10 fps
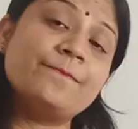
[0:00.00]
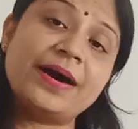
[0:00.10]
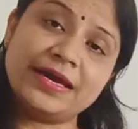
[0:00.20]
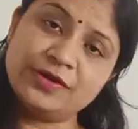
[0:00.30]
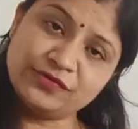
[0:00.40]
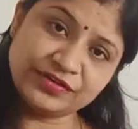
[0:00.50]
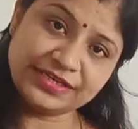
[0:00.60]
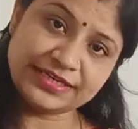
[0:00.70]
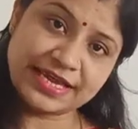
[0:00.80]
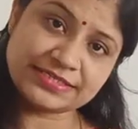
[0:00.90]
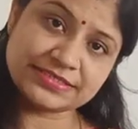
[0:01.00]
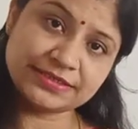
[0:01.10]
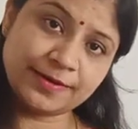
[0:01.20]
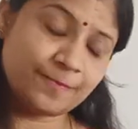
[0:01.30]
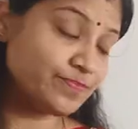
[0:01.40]

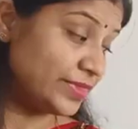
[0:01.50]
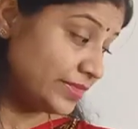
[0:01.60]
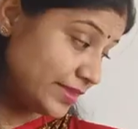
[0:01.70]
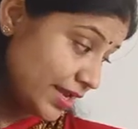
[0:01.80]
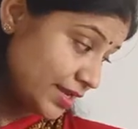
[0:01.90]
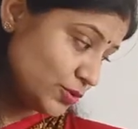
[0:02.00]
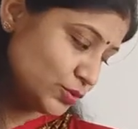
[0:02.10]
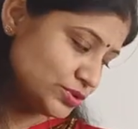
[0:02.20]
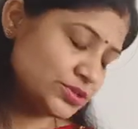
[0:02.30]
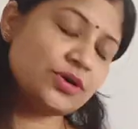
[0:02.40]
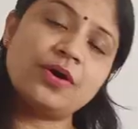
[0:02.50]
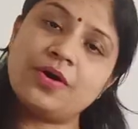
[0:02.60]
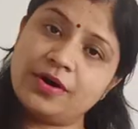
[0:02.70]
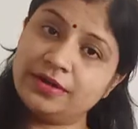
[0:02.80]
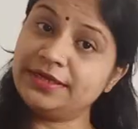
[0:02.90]
biofertilizer, they use
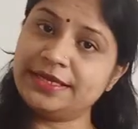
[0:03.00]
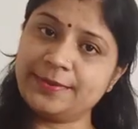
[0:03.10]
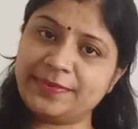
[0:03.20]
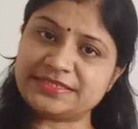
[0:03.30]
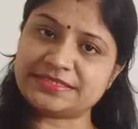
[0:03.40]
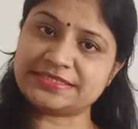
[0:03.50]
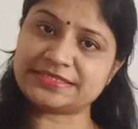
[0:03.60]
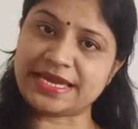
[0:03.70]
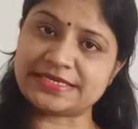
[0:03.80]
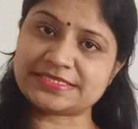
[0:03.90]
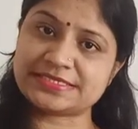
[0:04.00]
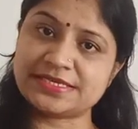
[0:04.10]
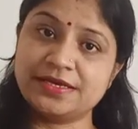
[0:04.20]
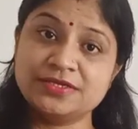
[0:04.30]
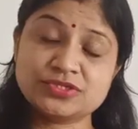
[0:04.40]
organic pesticides.
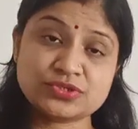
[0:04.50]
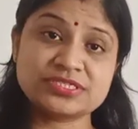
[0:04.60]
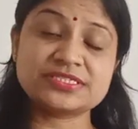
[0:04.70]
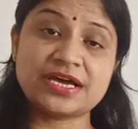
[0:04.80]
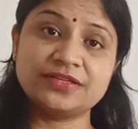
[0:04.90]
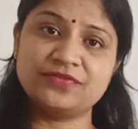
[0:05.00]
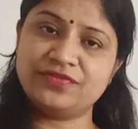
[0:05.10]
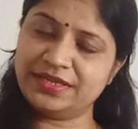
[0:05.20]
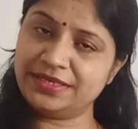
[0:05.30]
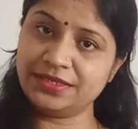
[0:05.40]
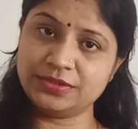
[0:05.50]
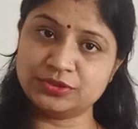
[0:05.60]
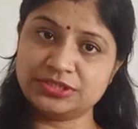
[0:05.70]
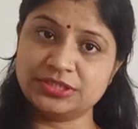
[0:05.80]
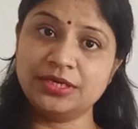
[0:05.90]
So these are the very
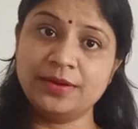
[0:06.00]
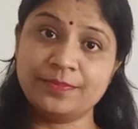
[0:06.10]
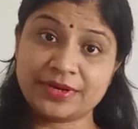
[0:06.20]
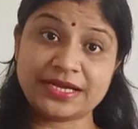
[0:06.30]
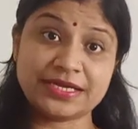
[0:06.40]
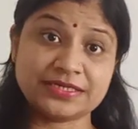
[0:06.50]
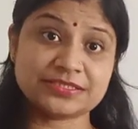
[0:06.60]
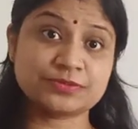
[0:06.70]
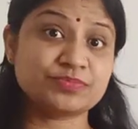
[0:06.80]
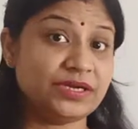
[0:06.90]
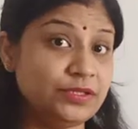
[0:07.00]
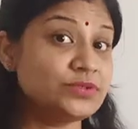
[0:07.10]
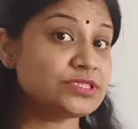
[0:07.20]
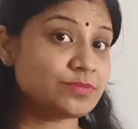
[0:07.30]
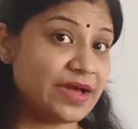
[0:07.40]
good products
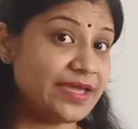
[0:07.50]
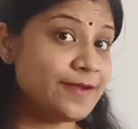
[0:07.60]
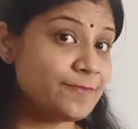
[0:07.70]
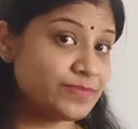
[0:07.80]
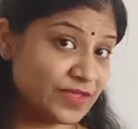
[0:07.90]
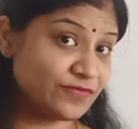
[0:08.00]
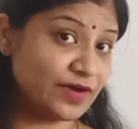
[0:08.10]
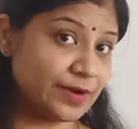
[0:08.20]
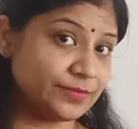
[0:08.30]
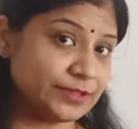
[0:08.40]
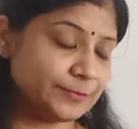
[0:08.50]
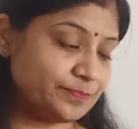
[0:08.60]
produced by farmer.